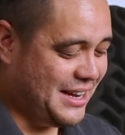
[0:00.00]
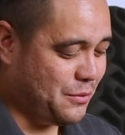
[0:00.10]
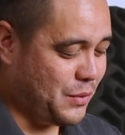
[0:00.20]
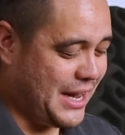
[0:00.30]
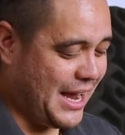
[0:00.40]

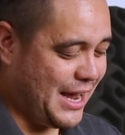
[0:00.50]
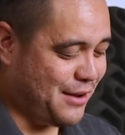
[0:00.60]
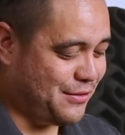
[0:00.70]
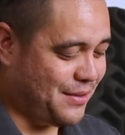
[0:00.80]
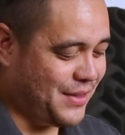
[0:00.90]
We
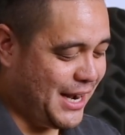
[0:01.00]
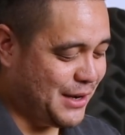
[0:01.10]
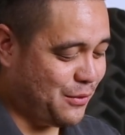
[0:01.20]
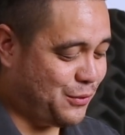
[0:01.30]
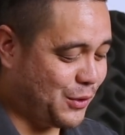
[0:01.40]
have
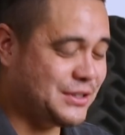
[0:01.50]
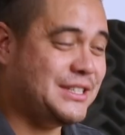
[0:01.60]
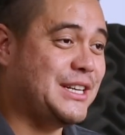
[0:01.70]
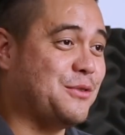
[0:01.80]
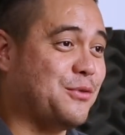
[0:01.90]
not
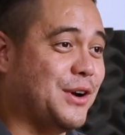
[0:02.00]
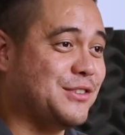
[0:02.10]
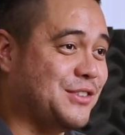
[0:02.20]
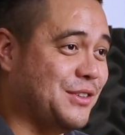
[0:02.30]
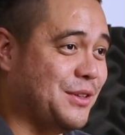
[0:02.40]
14
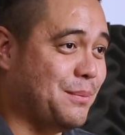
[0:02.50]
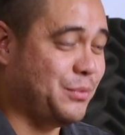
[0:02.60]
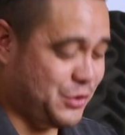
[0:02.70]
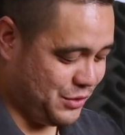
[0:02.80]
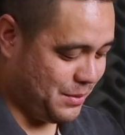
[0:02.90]
frets to
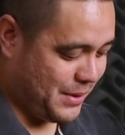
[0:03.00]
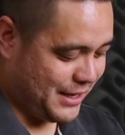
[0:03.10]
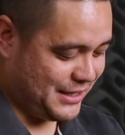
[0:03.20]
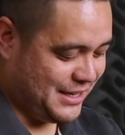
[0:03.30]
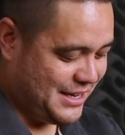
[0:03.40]
the
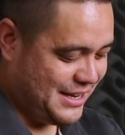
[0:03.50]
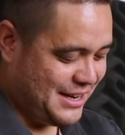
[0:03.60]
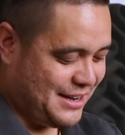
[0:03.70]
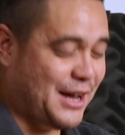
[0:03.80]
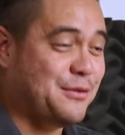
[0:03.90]
body,
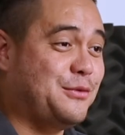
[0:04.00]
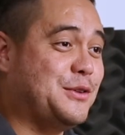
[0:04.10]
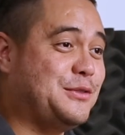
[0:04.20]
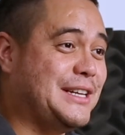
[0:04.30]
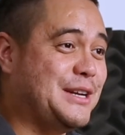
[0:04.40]
not
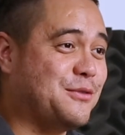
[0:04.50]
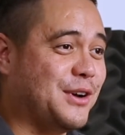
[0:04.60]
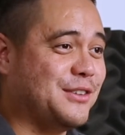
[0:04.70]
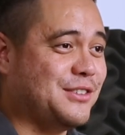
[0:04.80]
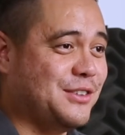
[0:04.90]
15
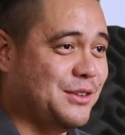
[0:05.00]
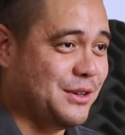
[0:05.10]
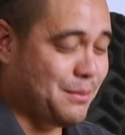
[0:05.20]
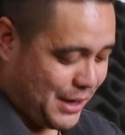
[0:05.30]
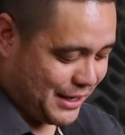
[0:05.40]
frets to
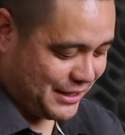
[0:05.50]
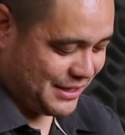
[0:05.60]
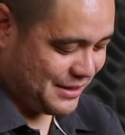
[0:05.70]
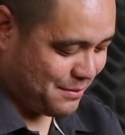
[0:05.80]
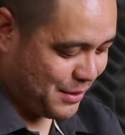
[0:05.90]
the
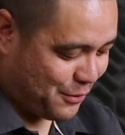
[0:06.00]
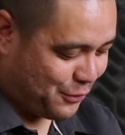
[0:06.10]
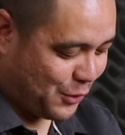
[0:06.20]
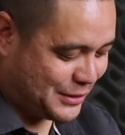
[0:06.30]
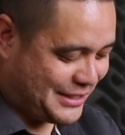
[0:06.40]
body, but
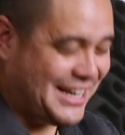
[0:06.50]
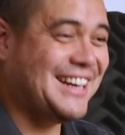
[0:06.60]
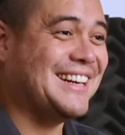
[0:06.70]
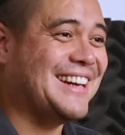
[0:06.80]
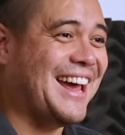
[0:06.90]

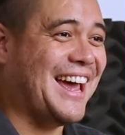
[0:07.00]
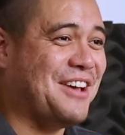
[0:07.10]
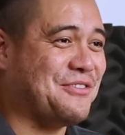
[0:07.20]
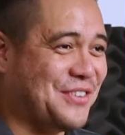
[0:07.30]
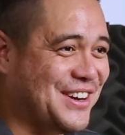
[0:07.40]
14 and a
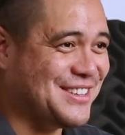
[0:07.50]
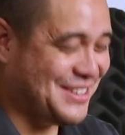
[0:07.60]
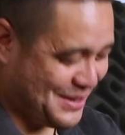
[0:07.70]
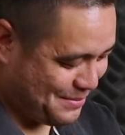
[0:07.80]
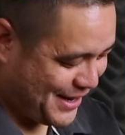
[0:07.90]
half frets
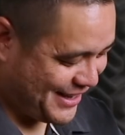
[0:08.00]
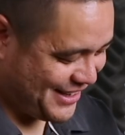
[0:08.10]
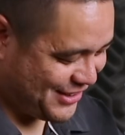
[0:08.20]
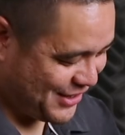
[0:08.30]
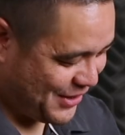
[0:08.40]
to the
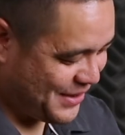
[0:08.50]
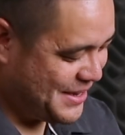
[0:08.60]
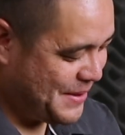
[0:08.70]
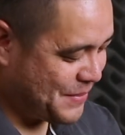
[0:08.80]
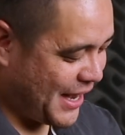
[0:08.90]
body. So
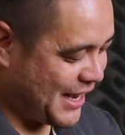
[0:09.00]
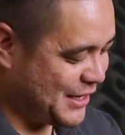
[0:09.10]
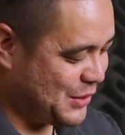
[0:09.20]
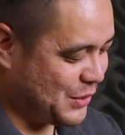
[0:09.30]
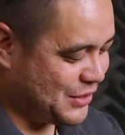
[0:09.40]
I kind
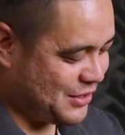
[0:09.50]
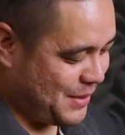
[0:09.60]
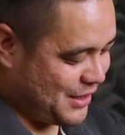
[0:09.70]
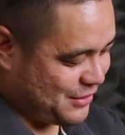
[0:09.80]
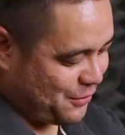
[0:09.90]
of noticed it
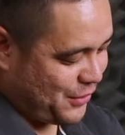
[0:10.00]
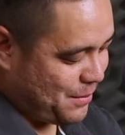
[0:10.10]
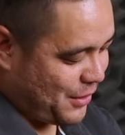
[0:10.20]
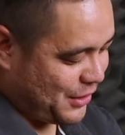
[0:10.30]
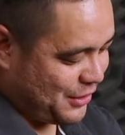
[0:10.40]
because the fret
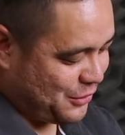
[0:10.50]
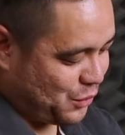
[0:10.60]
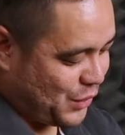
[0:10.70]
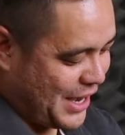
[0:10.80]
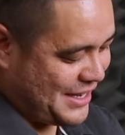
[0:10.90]
marker is
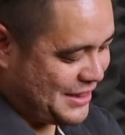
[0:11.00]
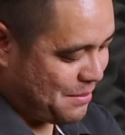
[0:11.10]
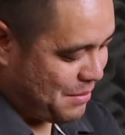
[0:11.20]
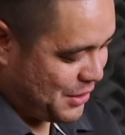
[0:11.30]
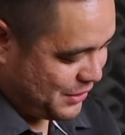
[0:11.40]
right in the
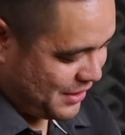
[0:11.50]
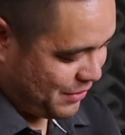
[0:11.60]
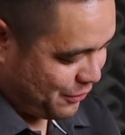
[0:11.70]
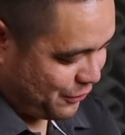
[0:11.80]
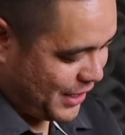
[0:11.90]
middle of
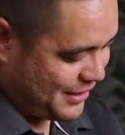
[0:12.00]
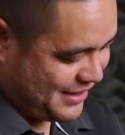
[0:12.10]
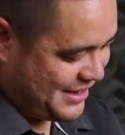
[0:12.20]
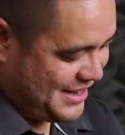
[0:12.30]
the fret